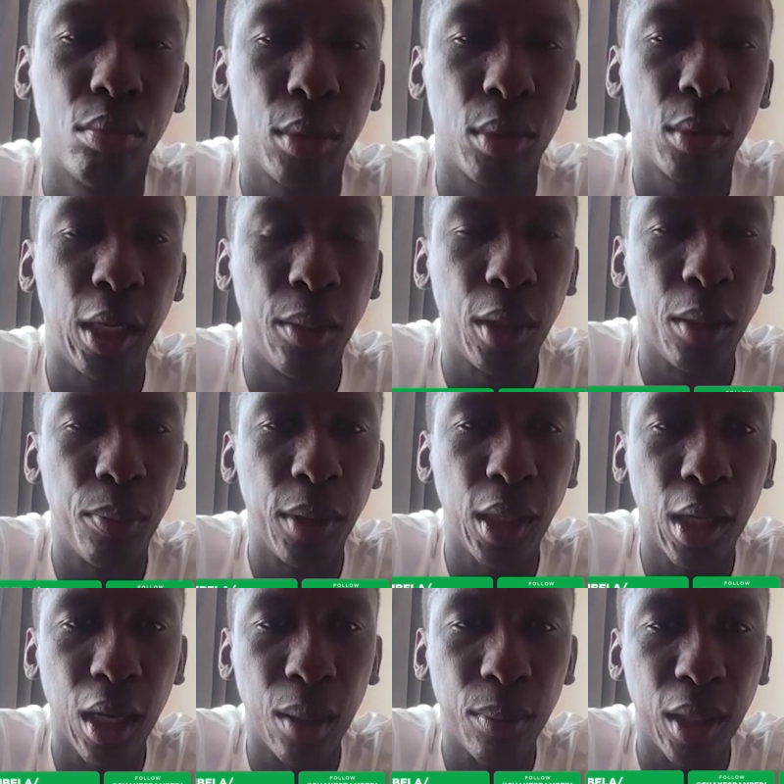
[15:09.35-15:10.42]
a big
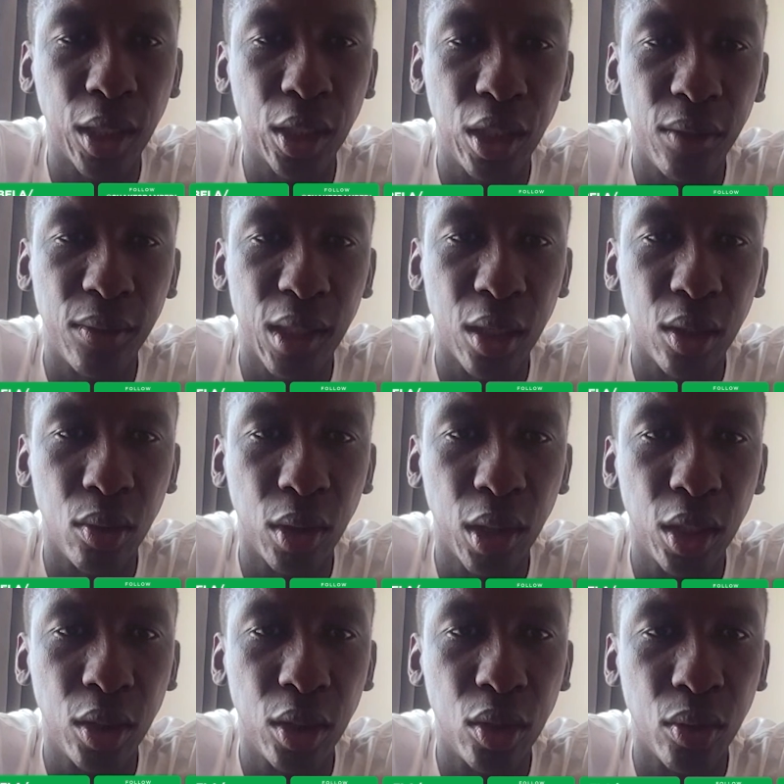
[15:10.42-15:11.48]
club like Chiefs can look
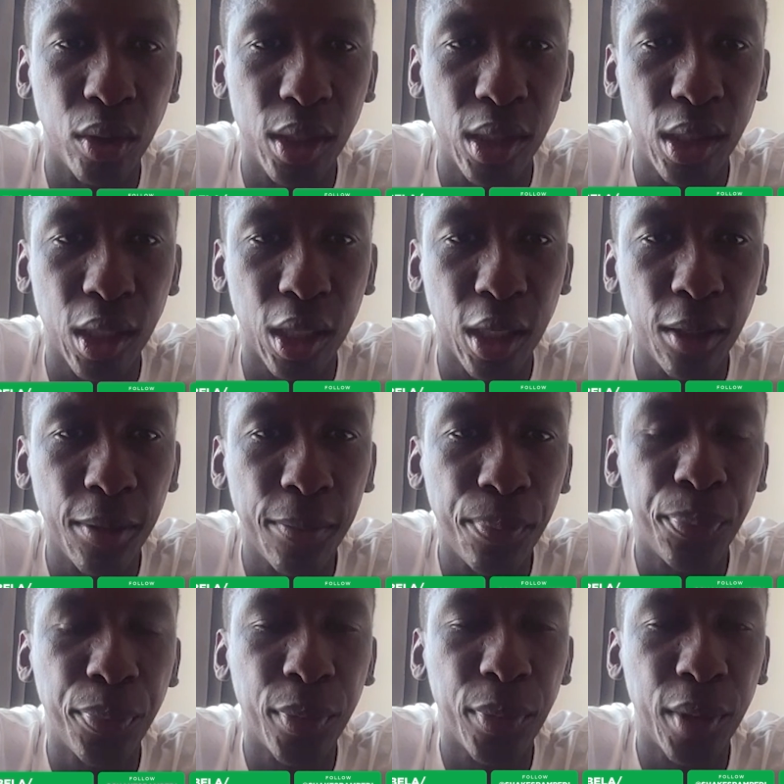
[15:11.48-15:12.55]
into and say,
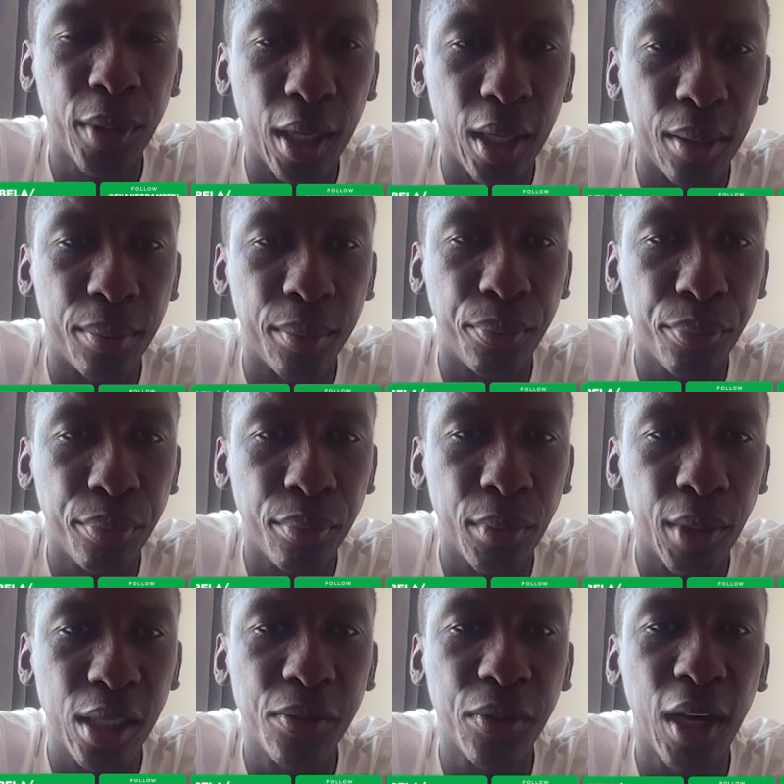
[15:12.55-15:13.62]

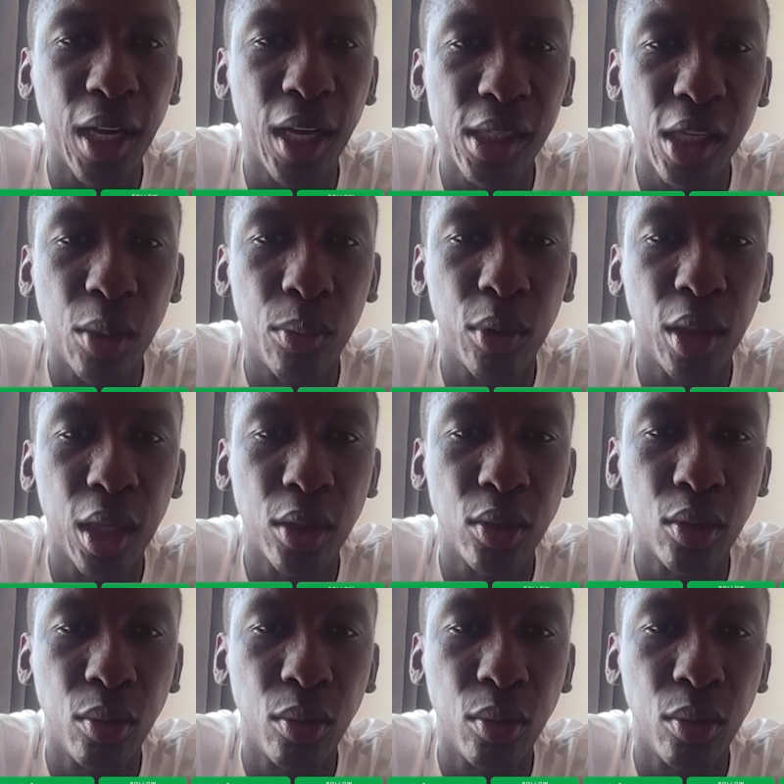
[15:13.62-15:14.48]
let's find someone that will